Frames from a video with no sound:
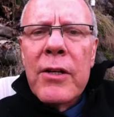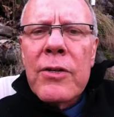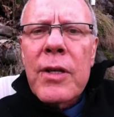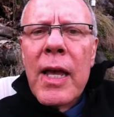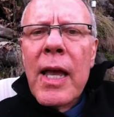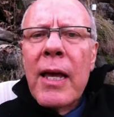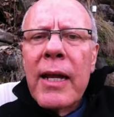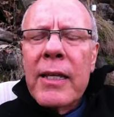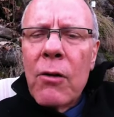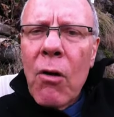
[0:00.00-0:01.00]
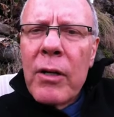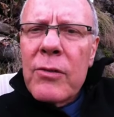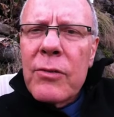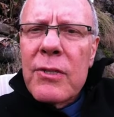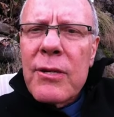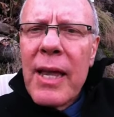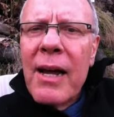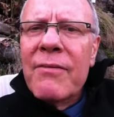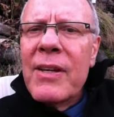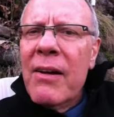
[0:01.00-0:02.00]
and I can honestly say I've
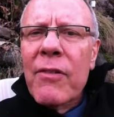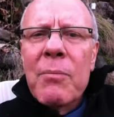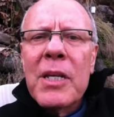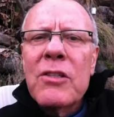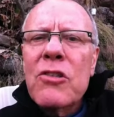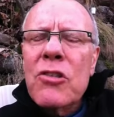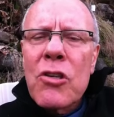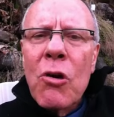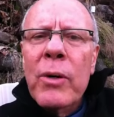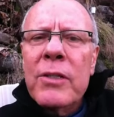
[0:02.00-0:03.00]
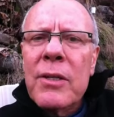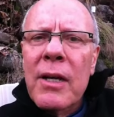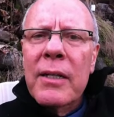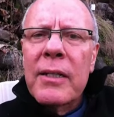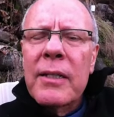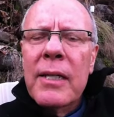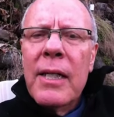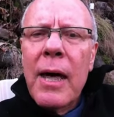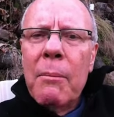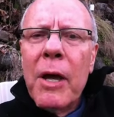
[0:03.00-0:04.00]
never been so excited
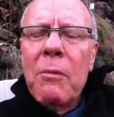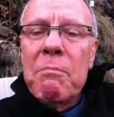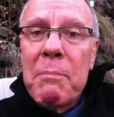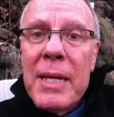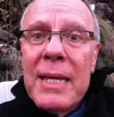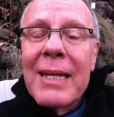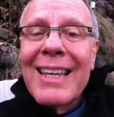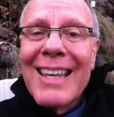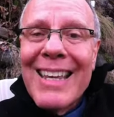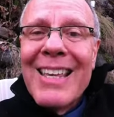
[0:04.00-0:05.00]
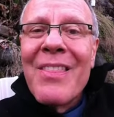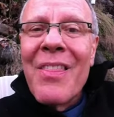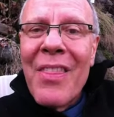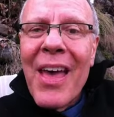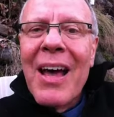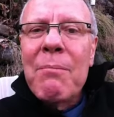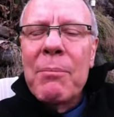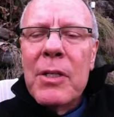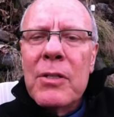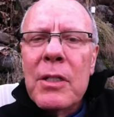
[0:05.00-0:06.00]
about being in that
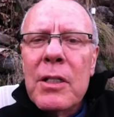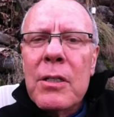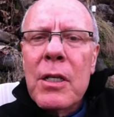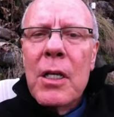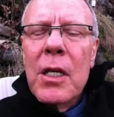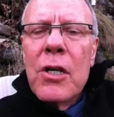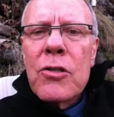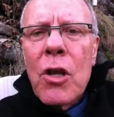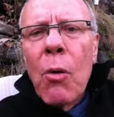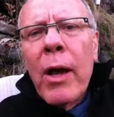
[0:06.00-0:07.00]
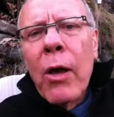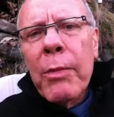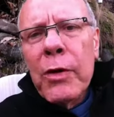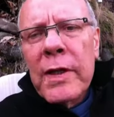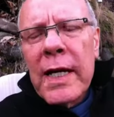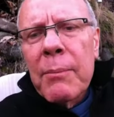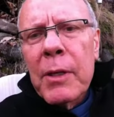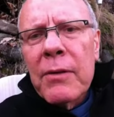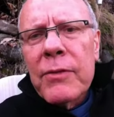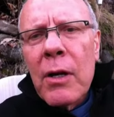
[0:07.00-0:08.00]
business. So I hope you'll take a bit of
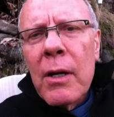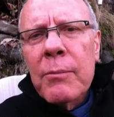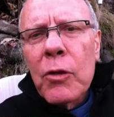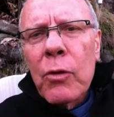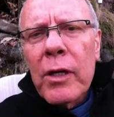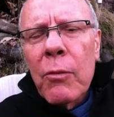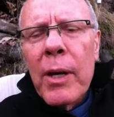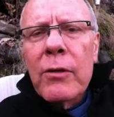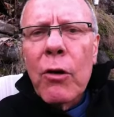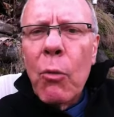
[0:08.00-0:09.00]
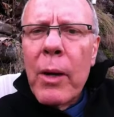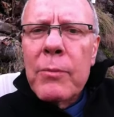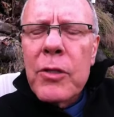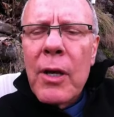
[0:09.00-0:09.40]
time to look around our website,